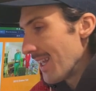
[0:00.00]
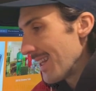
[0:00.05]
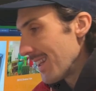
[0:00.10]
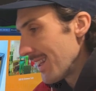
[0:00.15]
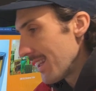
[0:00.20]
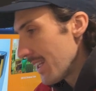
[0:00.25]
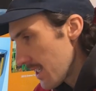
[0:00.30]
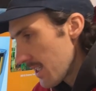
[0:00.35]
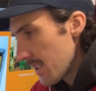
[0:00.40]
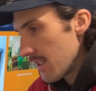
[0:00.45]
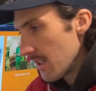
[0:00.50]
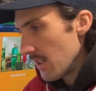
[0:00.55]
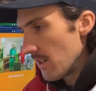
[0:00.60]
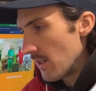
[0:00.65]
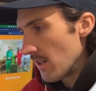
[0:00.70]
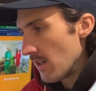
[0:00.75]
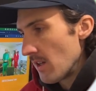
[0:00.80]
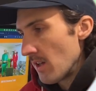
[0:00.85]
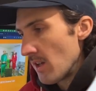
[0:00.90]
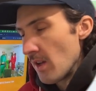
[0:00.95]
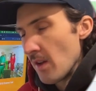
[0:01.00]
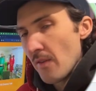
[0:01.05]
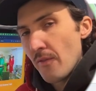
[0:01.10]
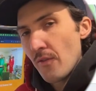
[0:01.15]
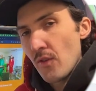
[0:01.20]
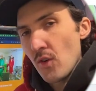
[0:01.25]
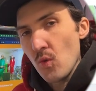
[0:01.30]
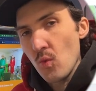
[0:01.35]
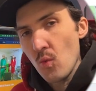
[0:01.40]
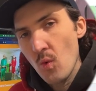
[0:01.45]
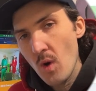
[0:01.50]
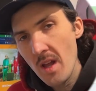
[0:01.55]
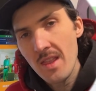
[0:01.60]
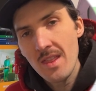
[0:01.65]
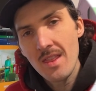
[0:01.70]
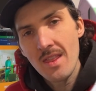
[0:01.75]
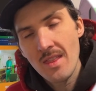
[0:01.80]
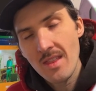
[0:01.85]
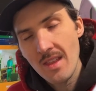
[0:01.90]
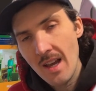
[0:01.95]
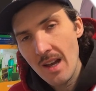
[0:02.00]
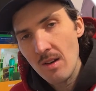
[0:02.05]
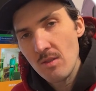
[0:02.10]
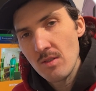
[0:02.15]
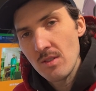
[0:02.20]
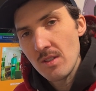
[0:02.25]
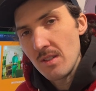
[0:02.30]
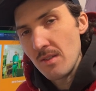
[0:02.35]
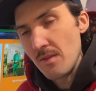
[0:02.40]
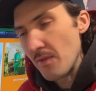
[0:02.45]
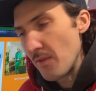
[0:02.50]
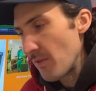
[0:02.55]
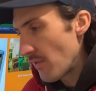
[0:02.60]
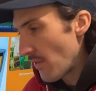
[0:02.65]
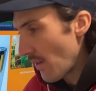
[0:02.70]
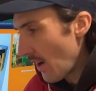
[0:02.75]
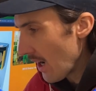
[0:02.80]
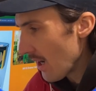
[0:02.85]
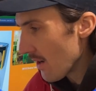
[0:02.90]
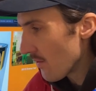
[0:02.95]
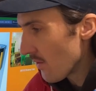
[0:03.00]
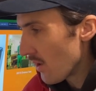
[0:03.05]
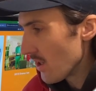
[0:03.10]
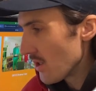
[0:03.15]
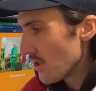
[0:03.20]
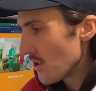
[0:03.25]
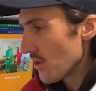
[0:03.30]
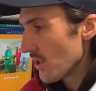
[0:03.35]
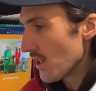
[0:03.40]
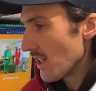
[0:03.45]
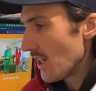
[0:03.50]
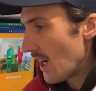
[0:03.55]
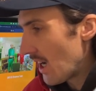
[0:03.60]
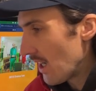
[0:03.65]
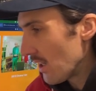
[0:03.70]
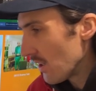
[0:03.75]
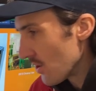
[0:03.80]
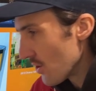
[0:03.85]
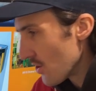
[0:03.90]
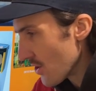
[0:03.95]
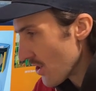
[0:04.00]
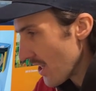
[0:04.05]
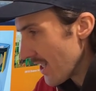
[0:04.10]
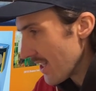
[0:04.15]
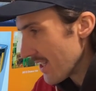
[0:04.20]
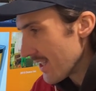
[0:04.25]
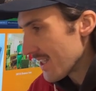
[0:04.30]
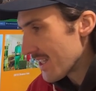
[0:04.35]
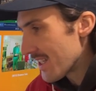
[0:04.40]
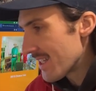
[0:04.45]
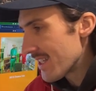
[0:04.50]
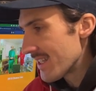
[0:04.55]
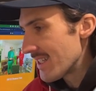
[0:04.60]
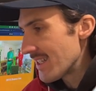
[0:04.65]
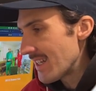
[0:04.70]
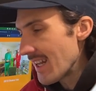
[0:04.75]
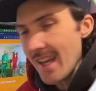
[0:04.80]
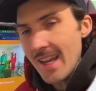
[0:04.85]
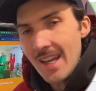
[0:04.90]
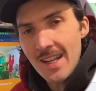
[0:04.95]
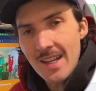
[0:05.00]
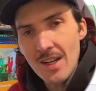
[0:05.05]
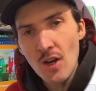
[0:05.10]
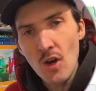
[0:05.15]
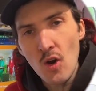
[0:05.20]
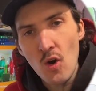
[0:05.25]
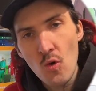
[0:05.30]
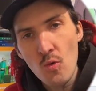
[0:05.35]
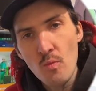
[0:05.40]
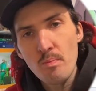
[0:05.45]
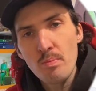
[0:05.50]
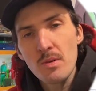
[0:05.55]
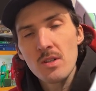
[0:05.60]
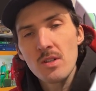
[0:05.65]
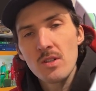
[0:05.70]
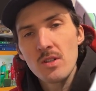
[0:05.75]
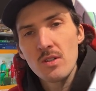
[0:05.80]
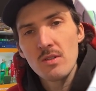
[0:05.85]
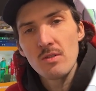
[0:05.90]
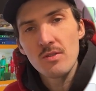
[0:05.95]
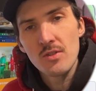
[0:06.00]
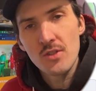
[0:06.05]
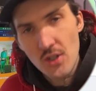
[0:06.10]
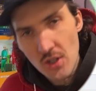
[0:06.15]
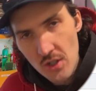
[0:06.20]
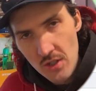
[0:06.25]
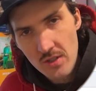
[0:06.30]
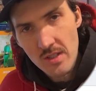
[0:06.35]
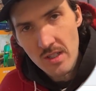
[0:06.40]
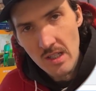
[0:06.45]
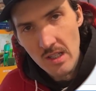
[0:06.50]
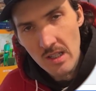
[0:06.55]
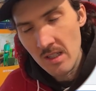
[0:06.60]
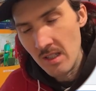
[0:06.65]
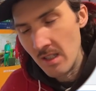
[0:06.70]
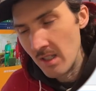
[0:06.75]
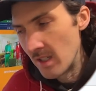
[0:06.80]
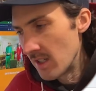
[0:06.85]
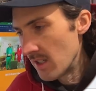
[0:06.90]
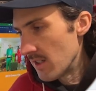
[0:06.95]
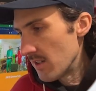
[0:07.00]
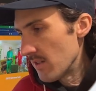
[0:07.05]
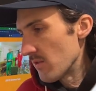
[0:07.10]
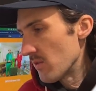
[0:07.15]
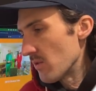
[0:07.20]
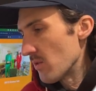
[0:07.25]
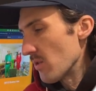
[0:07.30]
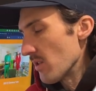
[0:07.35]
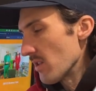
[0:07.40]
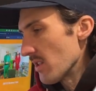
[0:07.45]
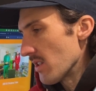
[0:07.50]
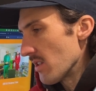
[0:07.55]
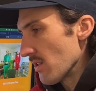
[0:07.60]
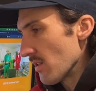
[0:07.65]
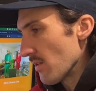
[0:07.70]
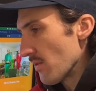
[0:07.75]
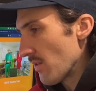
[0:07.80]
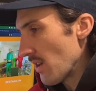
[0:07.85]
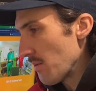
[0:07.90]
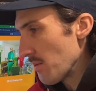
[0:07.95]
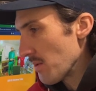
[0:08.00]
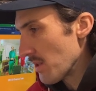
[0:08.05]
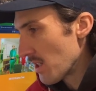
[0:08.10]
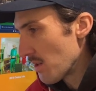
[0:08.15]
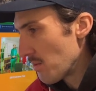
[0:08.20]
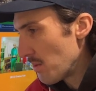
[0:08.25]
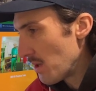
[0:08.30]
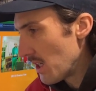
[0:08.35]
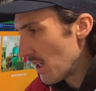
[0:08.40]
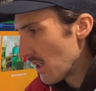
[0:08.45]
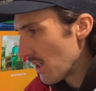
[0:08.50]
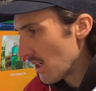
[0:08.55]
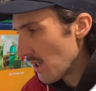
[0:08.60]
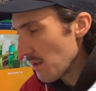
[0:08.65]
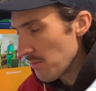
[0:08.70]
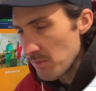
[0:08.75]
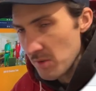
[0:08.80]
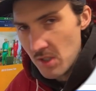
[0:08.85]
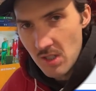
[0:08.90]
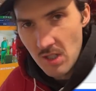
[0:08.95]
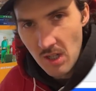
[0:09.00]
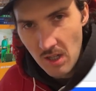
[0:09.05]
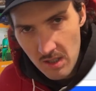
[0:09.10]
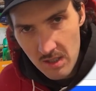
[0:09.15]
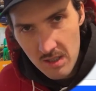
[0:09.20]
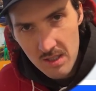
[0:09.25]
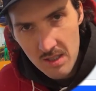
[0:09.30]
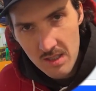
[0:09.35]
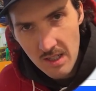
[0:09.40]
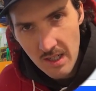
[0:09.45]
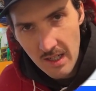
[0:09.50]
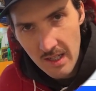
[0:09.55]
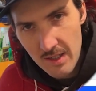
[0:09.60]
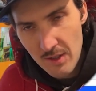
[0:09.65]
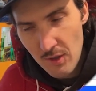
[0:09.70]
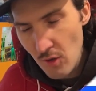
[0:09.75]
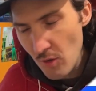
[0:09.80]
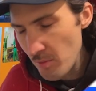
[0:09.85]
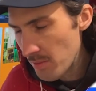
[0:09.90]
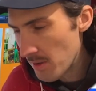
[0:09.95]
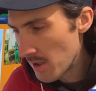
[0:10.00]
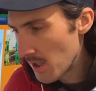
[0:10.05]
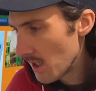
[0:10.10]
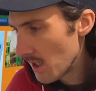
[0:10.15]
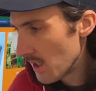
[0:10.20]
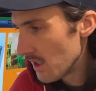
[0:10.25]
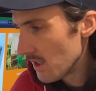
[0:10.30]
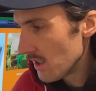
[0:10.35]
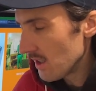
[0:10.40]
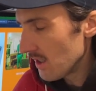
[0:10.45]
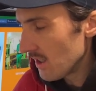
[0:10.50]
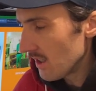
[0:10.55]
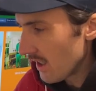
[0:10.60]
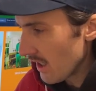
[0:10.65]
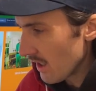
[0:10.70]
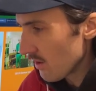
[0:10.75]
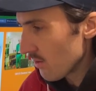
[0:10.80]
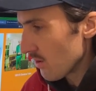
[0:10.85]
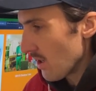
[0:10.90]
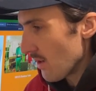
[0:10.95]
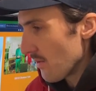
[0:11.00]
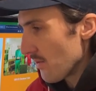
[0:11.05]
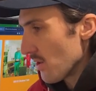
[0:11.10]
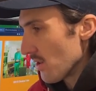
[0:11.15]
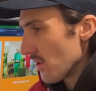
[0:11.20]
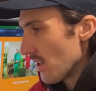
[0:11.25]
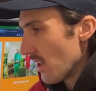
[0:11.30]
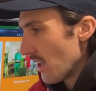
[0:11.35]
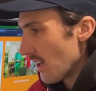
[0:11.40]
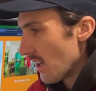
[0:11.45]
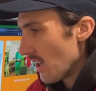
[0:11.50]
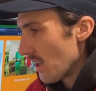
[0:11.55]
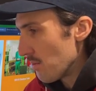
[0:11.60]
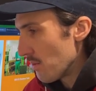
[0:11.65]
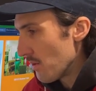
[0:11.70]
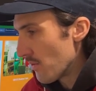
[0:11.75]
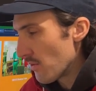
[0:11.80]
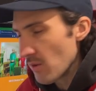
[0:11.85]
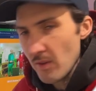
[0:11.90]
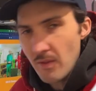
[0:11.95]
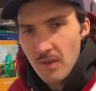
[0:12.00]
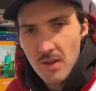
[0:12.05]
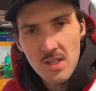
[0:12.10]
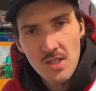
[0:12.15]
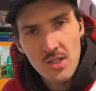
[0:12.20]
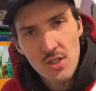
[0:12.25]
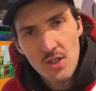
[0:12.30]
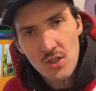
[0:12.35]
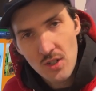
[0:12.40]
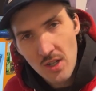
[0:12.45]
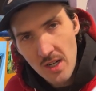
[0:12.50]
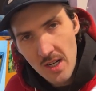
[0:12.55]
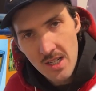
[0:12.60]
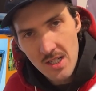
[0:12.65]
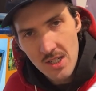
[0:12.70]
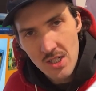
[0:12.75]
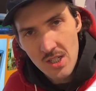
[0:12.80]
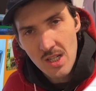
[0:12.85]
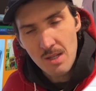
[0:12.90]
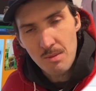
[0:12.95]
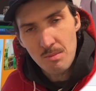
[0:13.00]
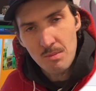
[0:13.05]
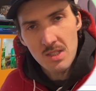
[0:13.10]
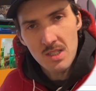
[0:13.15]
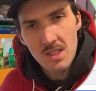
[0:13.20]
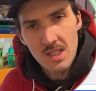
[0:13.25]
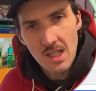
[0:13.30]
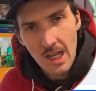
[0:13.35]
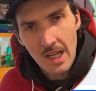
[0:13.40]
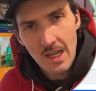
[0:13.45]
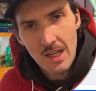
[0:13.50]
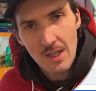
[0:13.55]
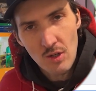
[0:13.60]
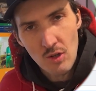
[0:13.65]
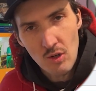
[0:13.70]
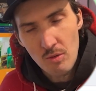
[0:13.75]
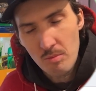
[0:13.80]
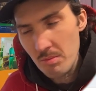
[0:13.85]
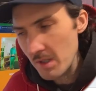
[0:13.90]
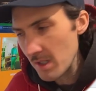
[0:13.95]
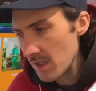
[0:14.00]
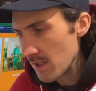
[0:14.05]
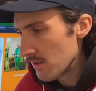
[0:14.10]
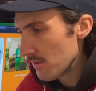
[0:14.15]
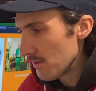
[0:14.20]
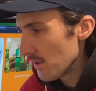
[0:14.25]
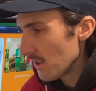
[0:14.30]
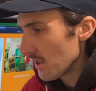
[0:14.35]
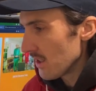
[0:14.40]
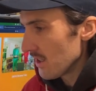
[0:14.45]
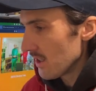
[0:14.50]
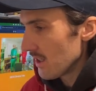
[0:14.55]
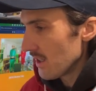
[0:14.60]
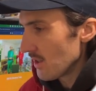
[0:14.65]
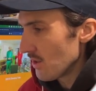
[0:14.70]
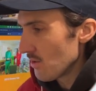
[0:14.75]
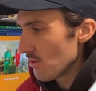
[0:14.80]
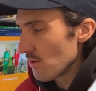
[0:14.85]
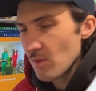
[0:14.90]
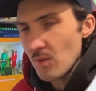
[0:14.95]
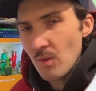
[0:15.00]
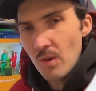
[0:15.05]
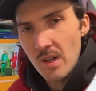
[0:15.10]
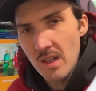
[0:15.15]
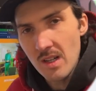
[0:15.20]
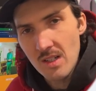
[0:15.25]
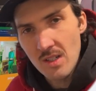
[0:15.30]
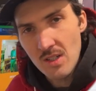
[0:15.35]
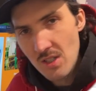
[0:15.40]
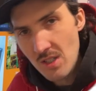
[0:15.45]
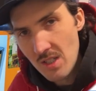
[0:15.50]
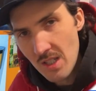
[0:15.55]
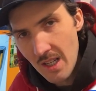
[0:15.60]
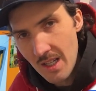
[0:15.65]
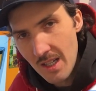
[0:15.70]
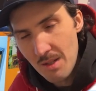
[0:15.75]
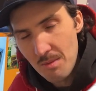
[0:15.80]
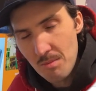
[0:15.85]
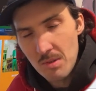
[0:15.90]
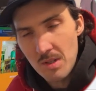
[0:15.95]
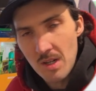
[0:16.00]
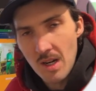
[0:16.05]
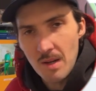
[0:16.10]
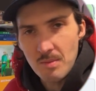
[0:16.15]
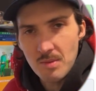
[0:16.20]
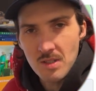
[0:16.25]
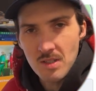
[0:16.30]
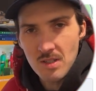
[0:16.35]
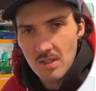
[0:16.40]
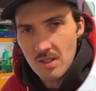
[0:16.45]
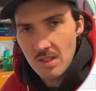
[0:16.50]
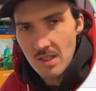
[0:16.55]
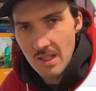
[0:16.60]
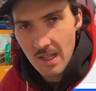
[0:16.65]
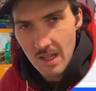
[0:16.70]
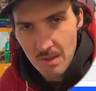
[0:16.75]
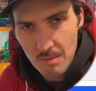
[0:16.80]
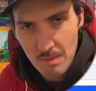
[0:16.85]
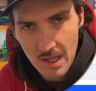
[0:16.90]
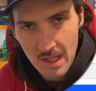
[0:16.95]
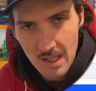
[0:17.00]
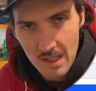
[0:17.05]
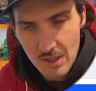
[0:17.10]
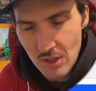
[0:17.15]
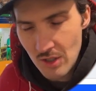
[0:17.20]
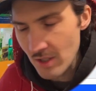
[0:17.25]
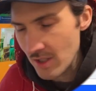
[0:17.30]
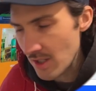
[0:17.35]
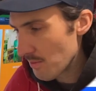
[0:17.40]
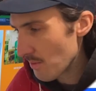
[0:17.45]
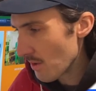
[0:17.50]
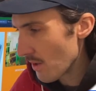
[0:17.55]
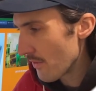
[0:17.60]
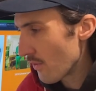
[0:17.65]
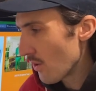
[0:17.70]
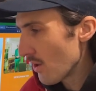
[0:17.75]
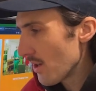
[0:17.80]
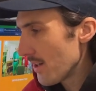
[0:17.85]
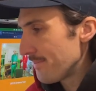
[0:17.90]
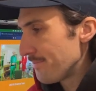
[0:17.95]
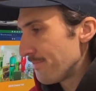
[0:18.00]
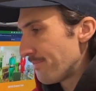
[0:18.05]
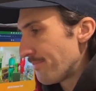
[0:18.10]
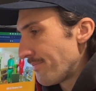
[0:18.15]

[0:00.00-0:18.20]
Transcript: listed for $1,500 in Stanhope, New Jersey. Of course, there's a famous comedian named Doug Stanhope. That's where I've heard that name before. Very strange name, Stanhope, don't quite understand it. Perhaps there's an etymology somewhere for it.